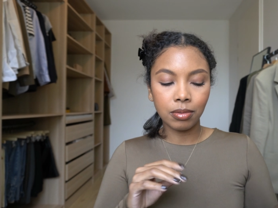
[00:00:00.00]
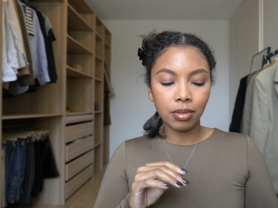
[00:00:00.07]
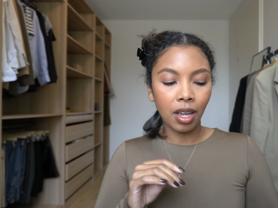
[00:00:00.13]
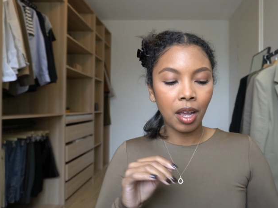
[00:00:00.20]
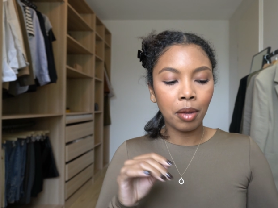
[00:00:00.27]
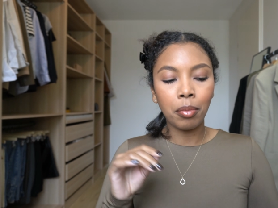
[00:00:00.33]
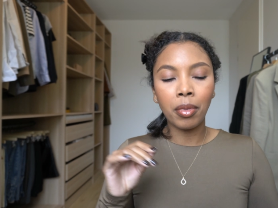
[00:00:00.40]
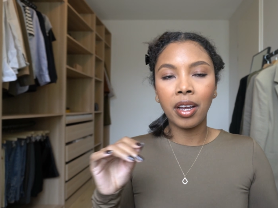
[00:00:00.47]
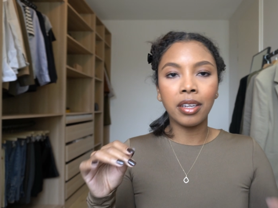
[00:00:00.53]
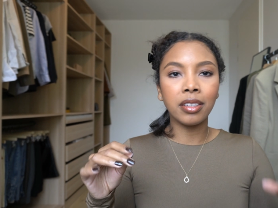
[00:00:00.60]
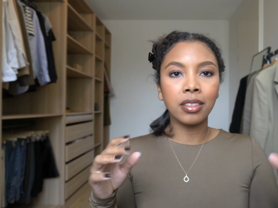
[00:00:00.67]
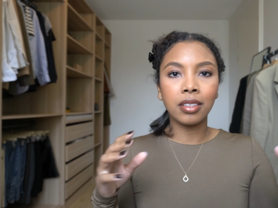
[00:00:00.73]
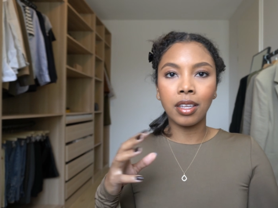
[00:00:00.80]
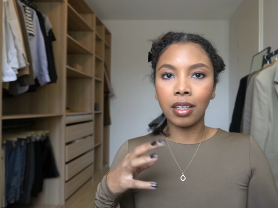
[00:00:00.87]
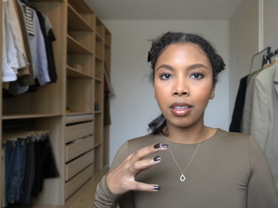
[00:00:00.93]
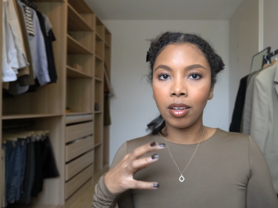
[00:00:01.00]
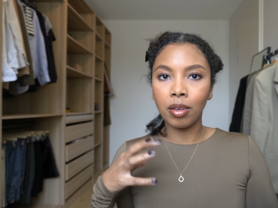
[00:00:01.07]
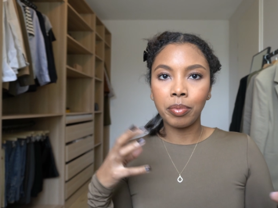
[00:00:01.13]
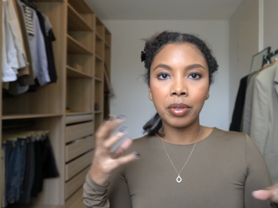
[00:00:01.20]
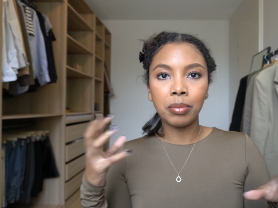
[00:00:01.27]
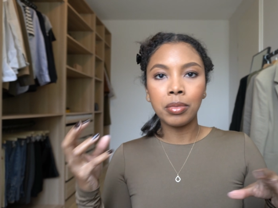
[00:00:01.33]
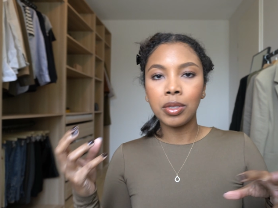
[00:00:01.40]
I might get
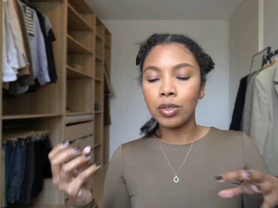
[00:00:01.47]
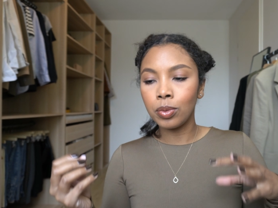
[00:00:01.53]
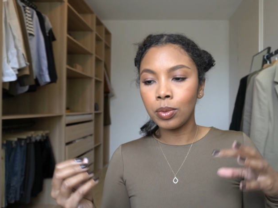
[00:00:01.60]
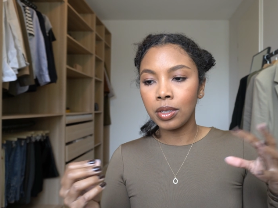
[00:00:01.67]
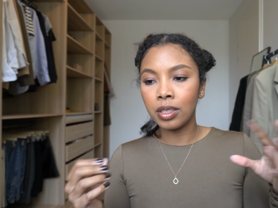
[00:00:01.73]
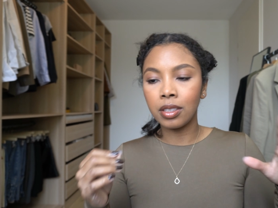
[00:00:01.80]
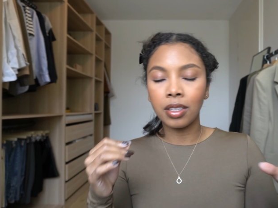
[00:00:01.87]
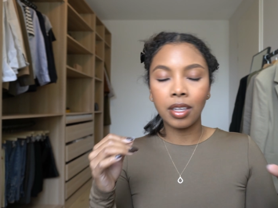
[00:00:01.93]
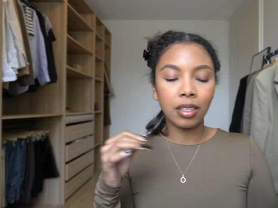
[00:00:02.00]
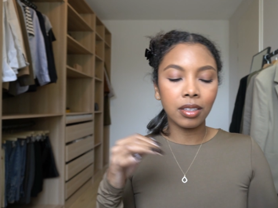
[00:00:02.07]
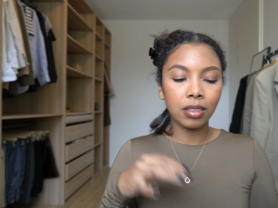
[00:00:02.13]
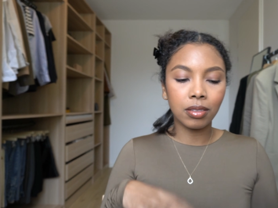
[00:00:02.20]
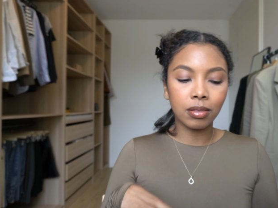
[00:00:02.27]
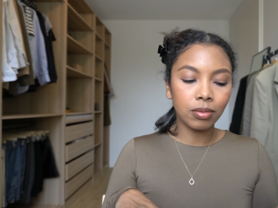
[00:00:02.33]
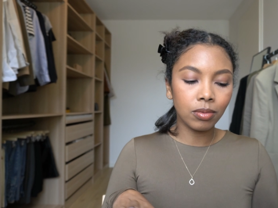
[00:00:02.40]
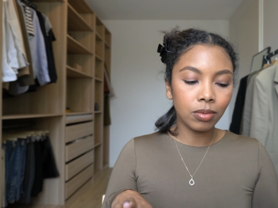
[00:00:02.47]
up in between, get a